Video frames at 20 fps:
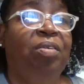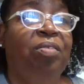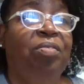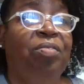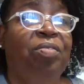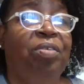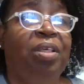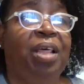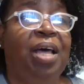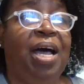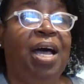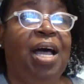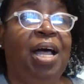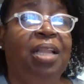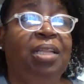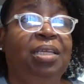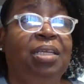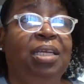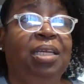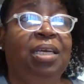for the
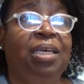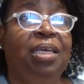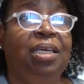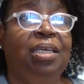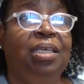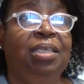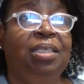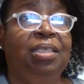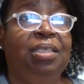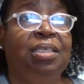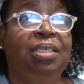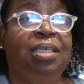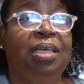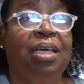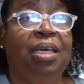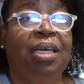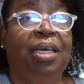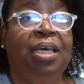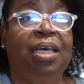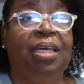holidays
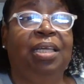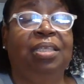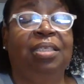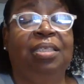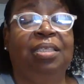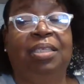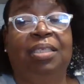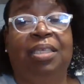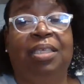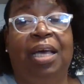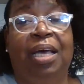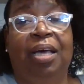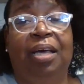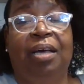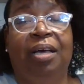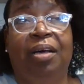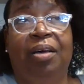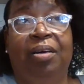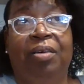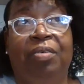and set
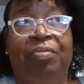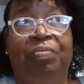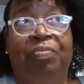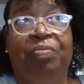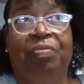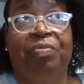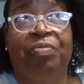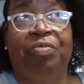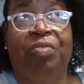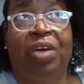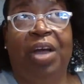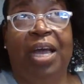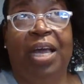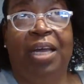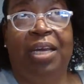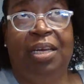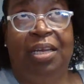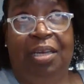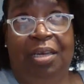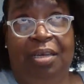up
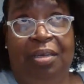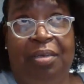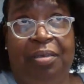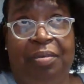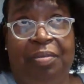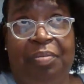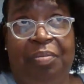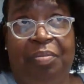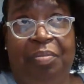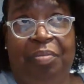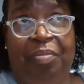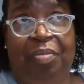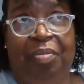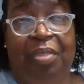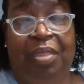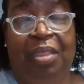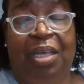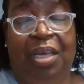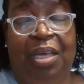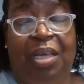friday
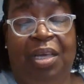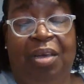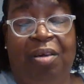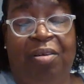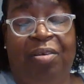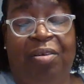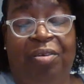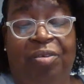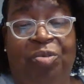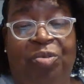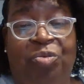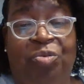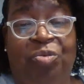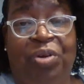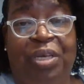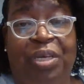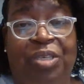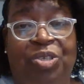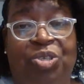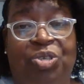they are
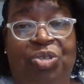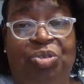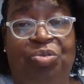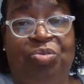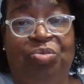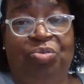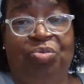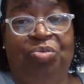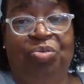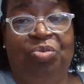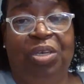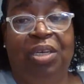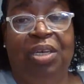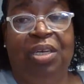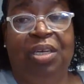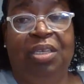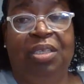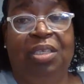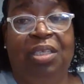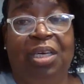going to
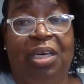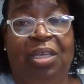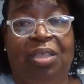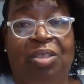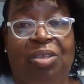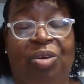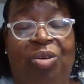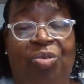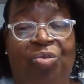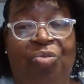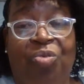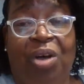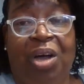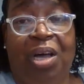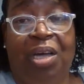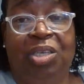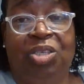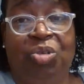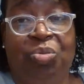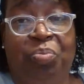take the
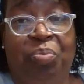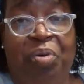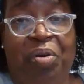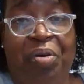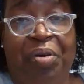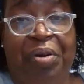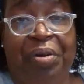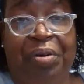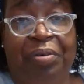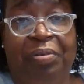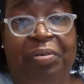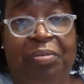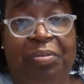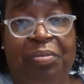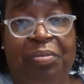garage apart